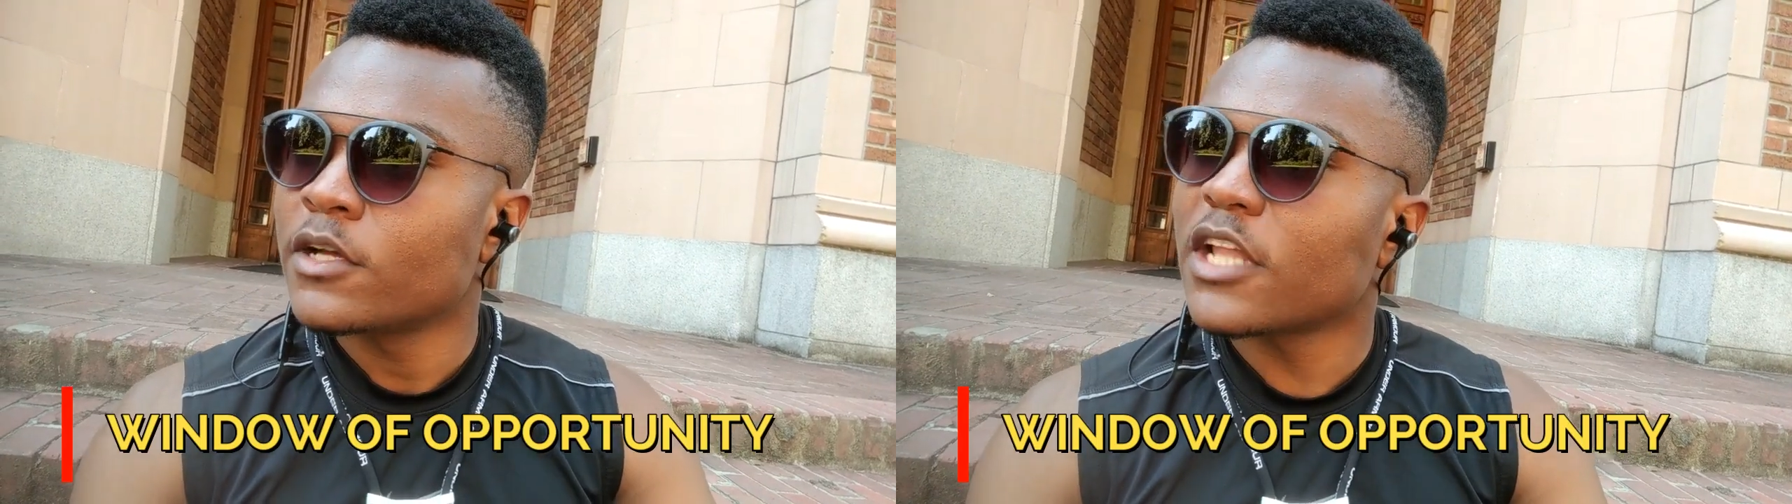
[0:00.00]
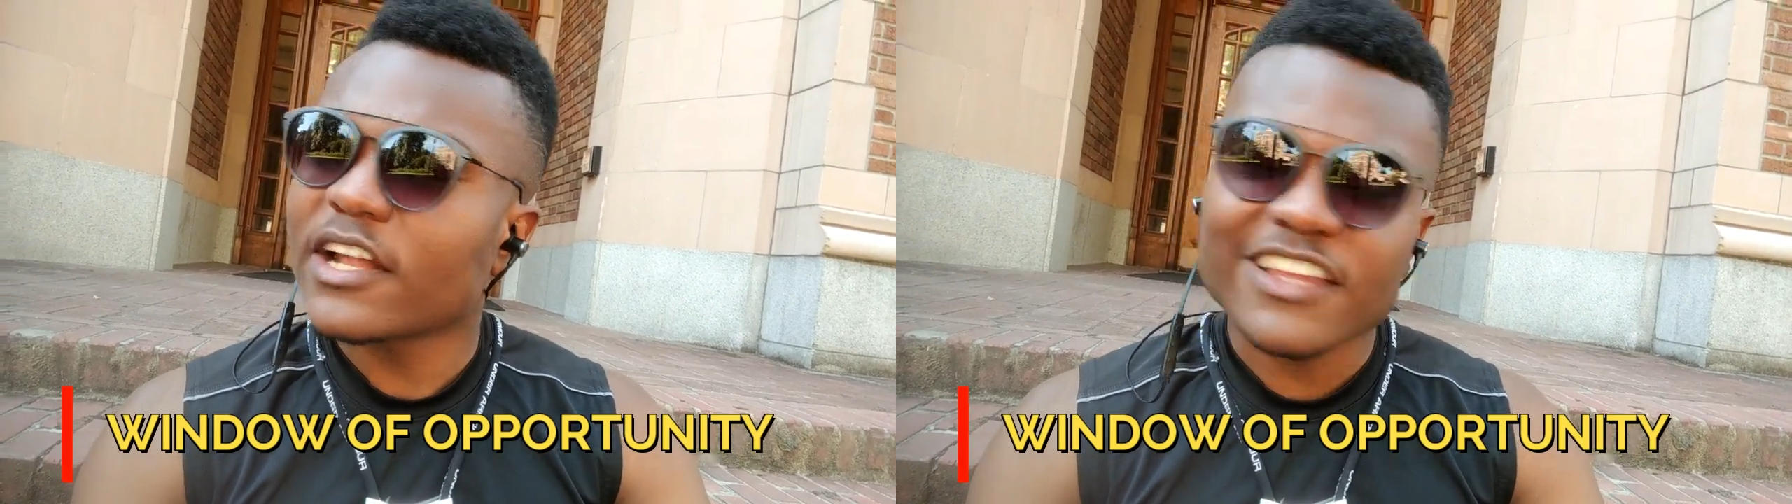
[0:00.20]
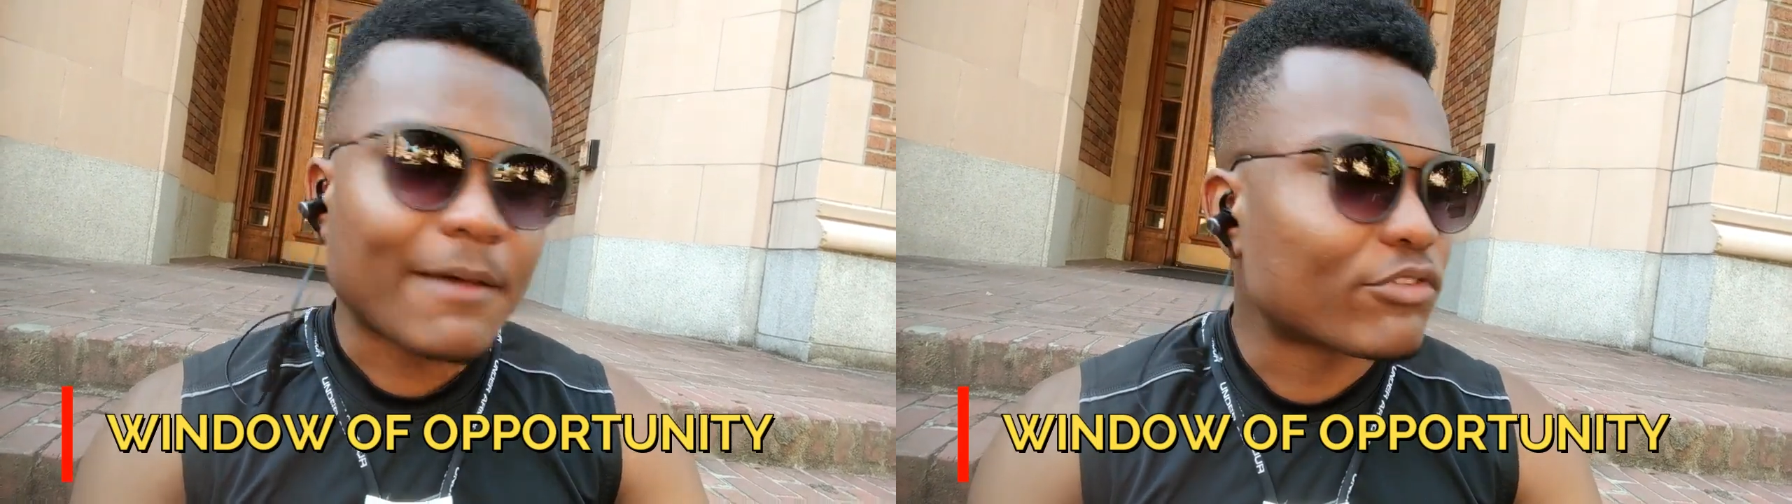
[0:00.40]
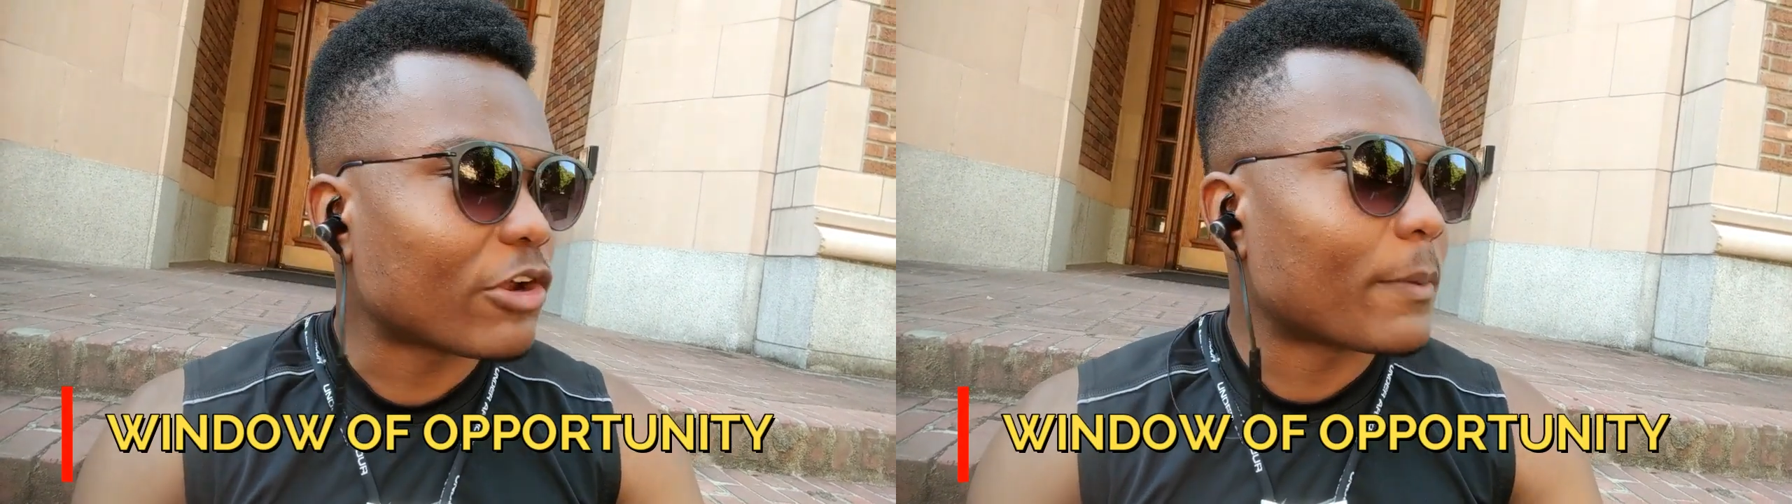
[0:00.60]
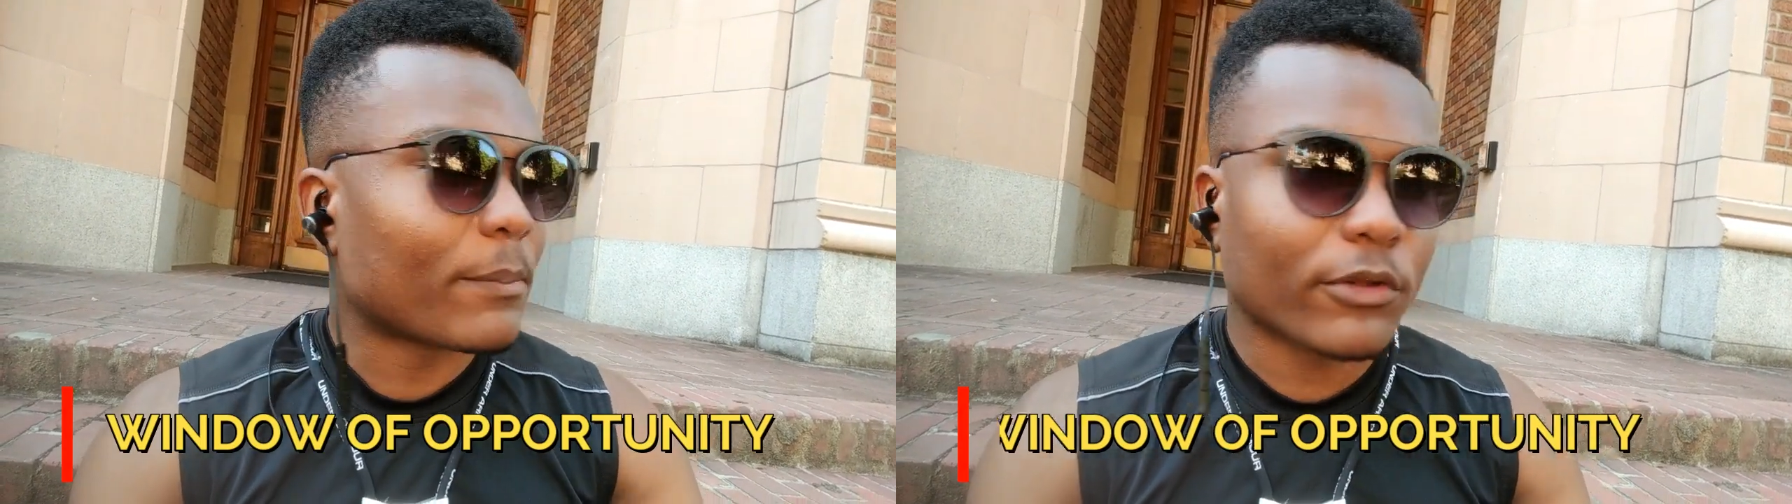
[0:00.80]
A lot of times you
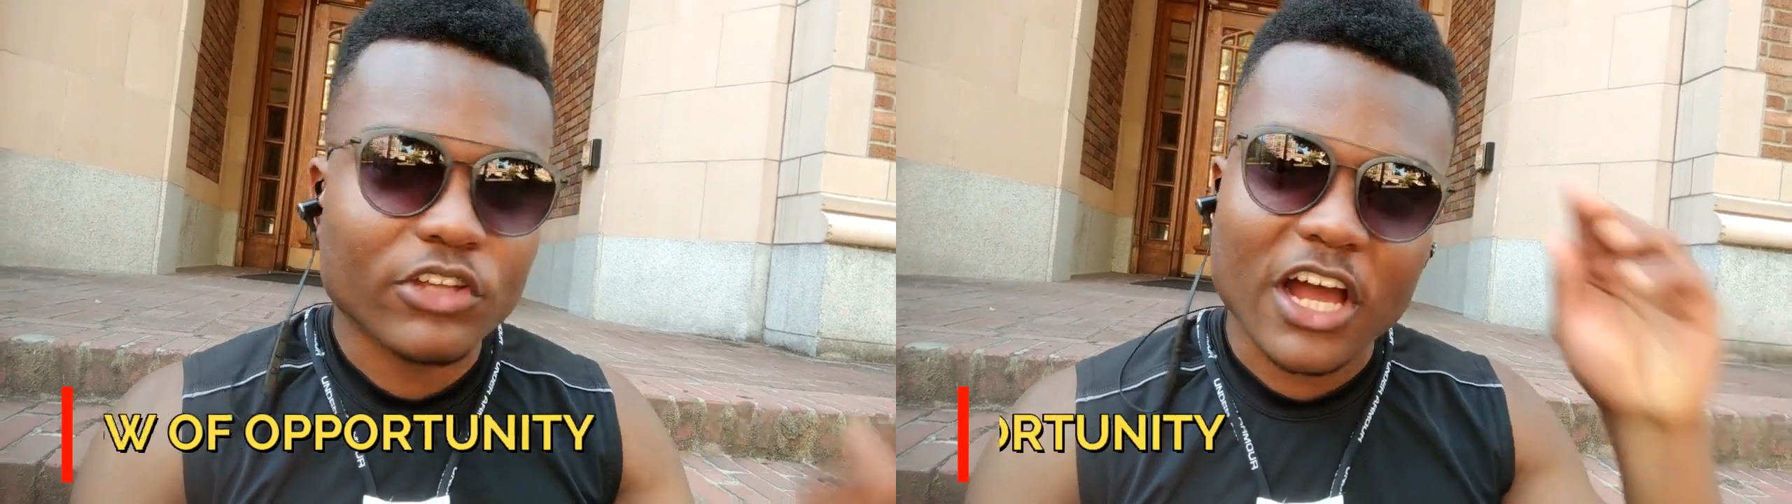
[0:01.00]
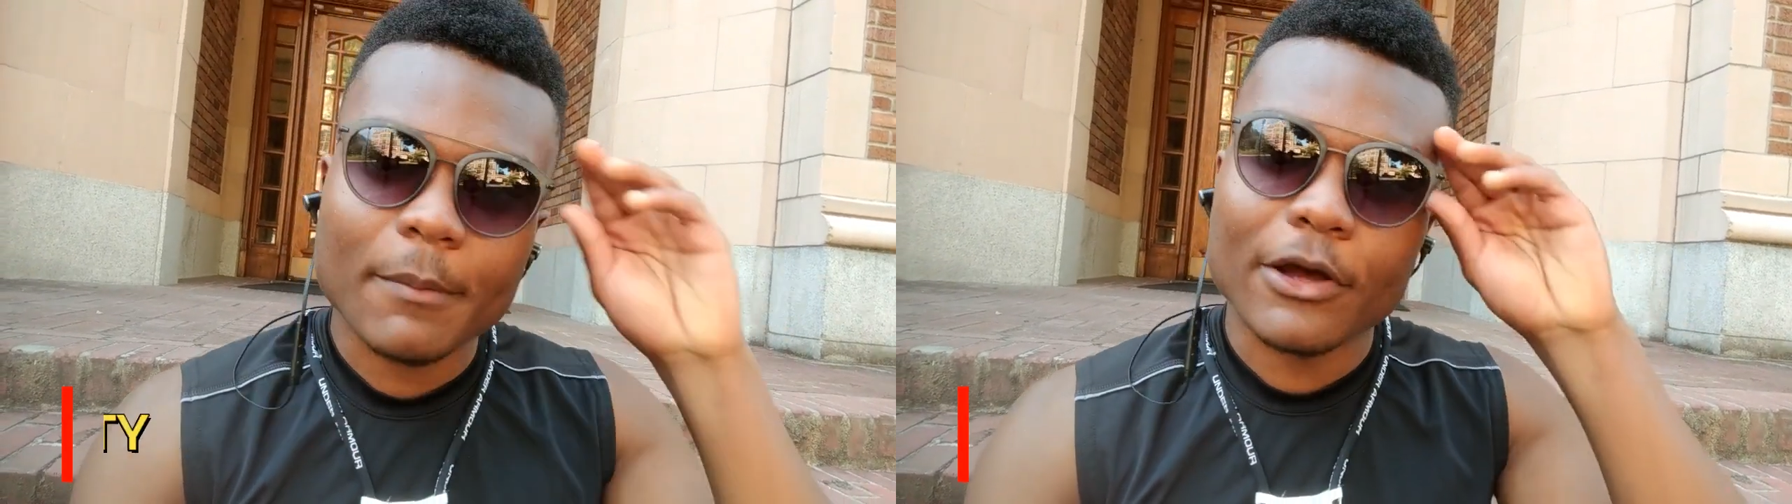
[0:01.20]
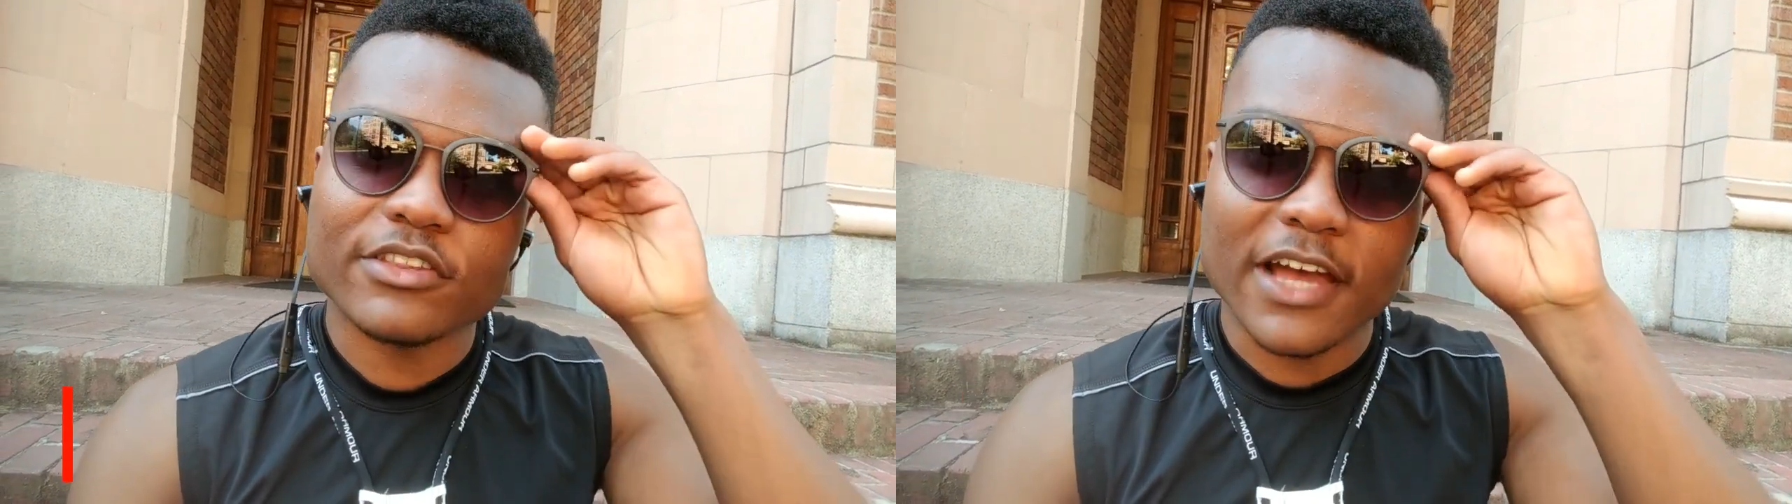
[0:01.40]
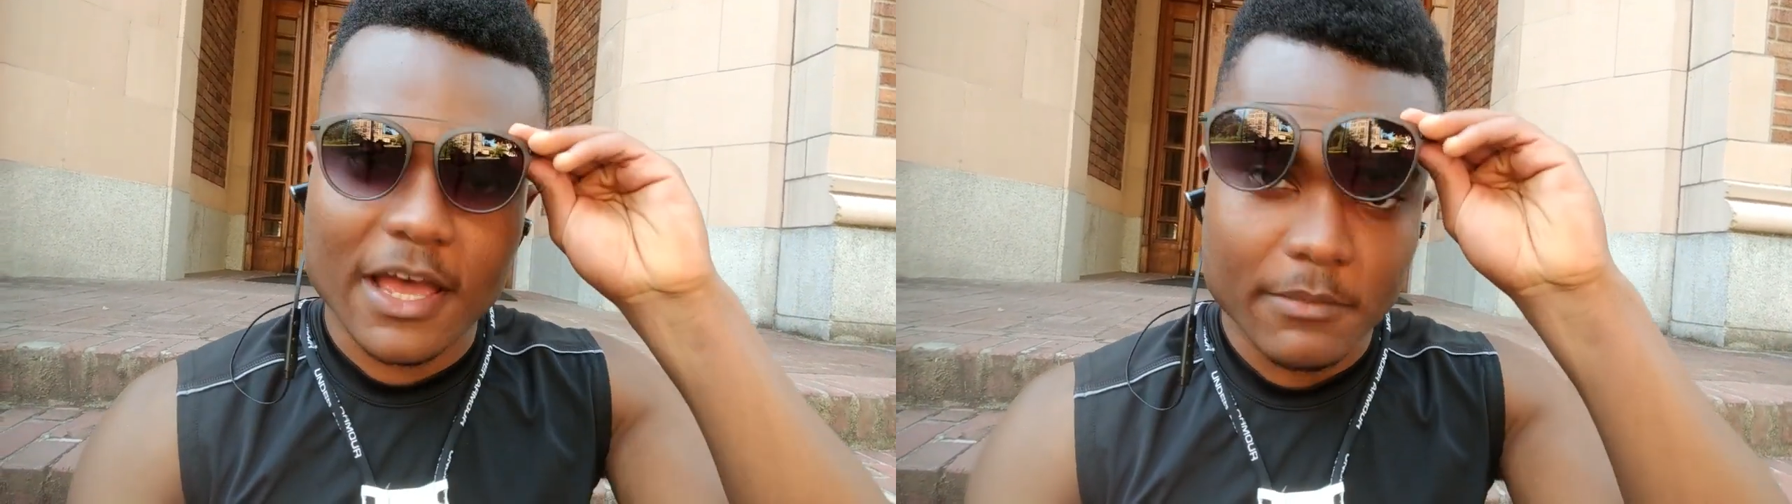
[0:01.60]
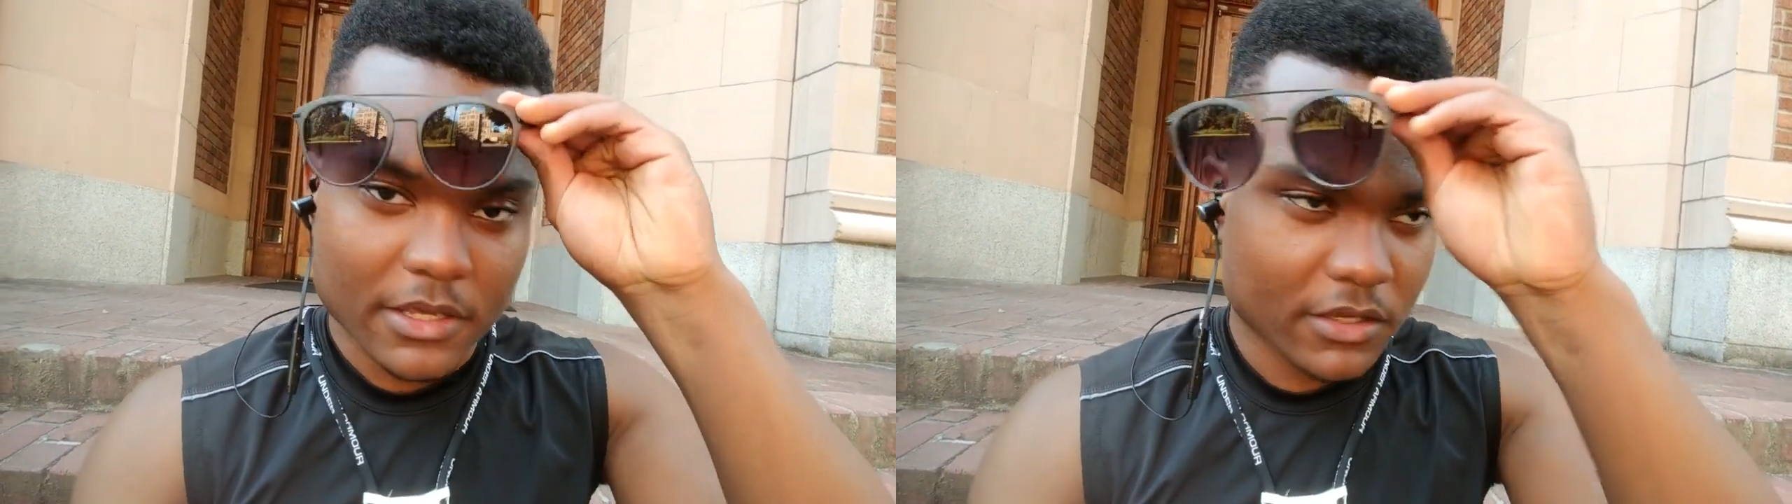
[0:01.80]
hear people talk about
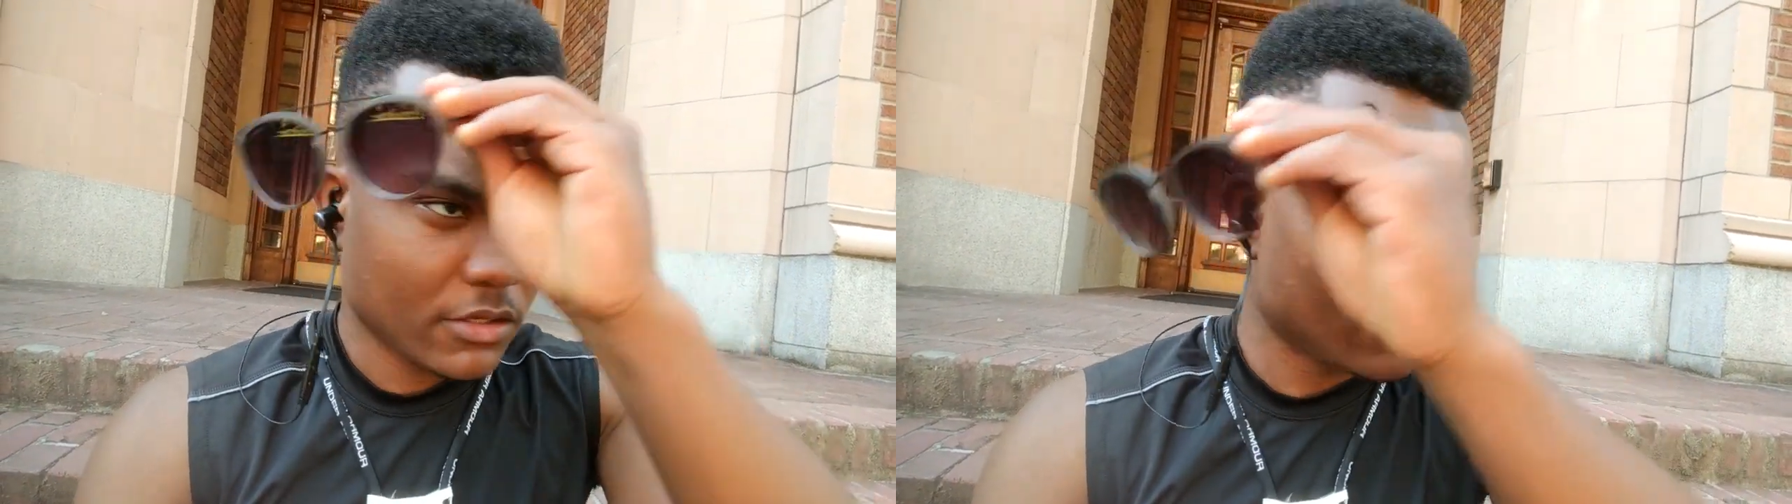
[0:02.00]
timing.